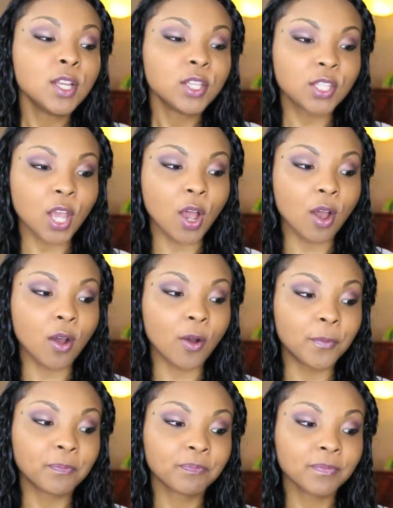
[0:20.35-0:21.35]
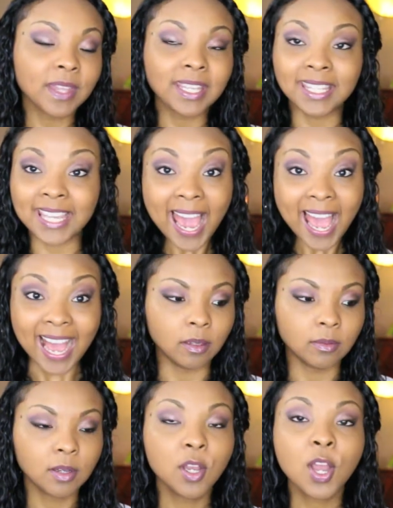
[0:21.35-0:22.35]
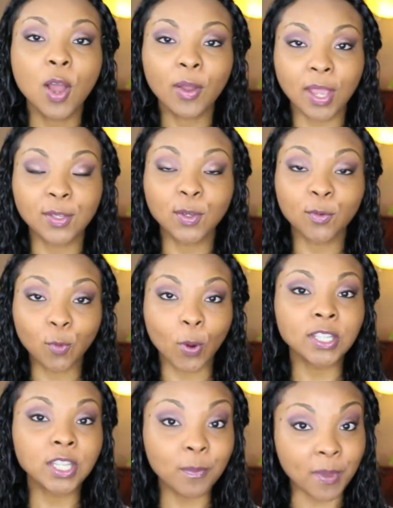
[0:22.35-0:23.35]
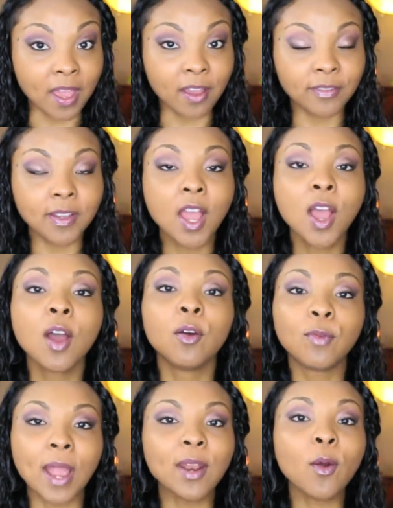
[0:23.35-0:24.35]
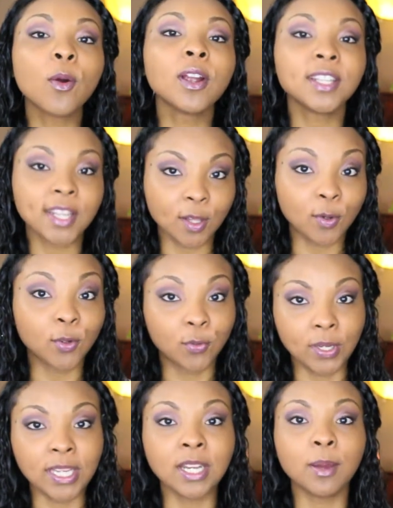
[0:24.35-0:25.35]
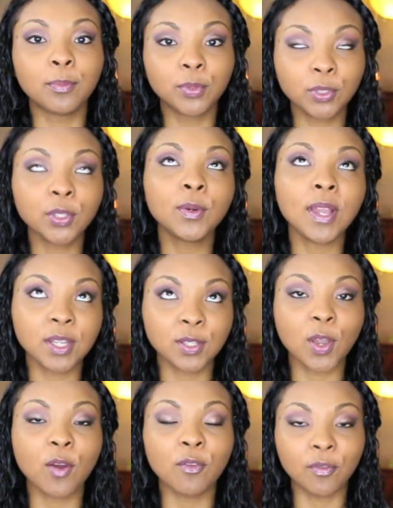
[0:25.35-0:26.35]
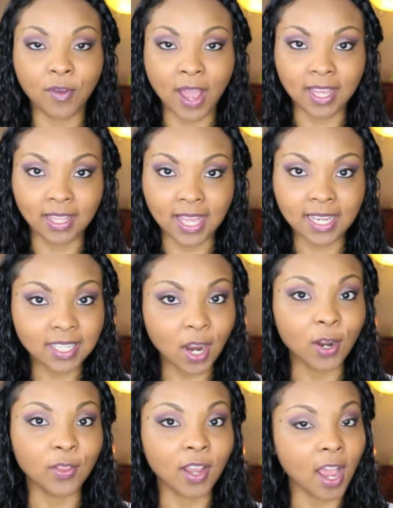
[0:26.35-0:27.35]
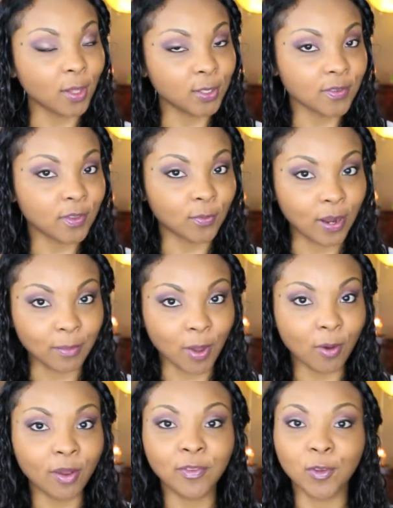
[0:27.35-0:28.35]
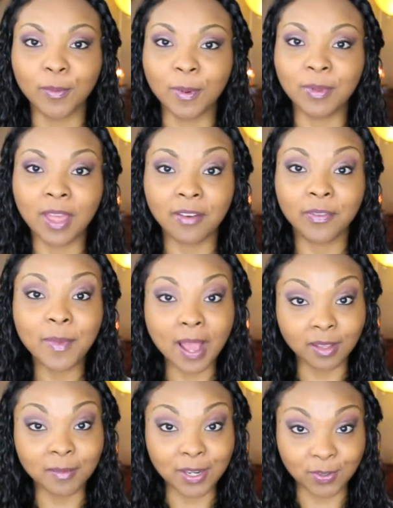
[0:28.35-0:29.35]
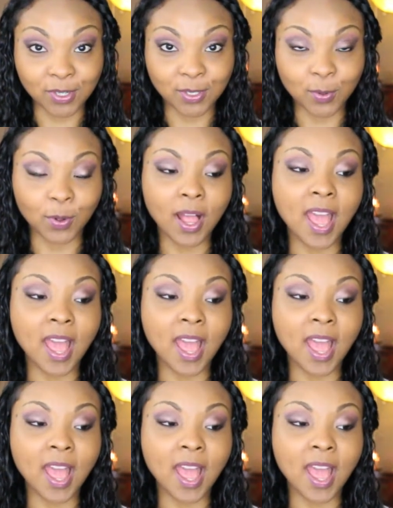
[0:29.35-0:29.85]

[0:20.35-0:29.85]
So yeah. Okay, so Roy G. Biv, red, orange, yellow, green, blue, indigo, violet are the colors of the rainbow, if you remember that from elementary school.